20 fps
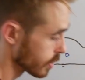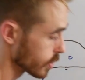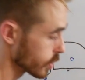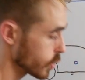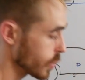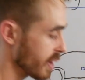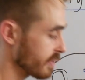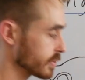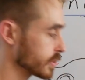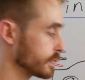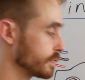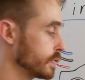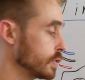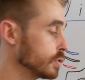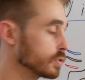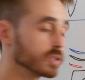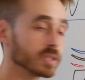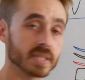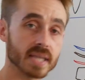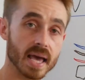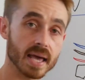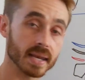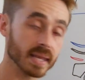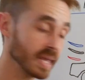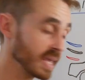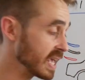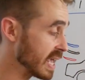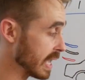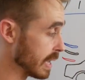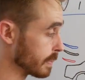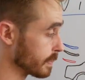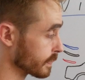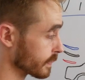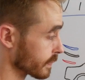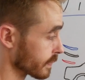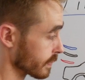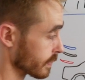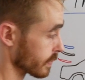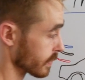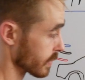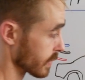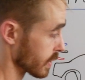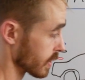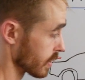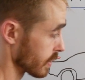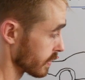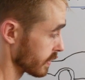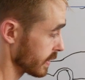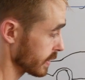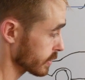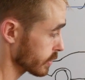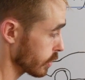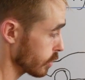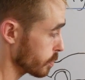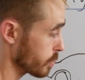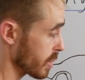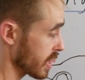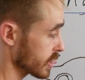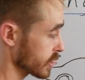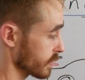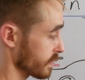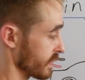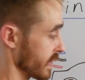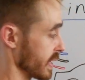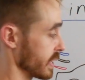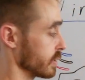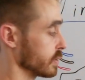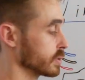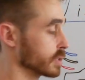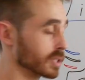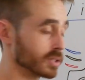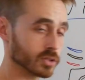You have a diffuser down here. This low pressure field,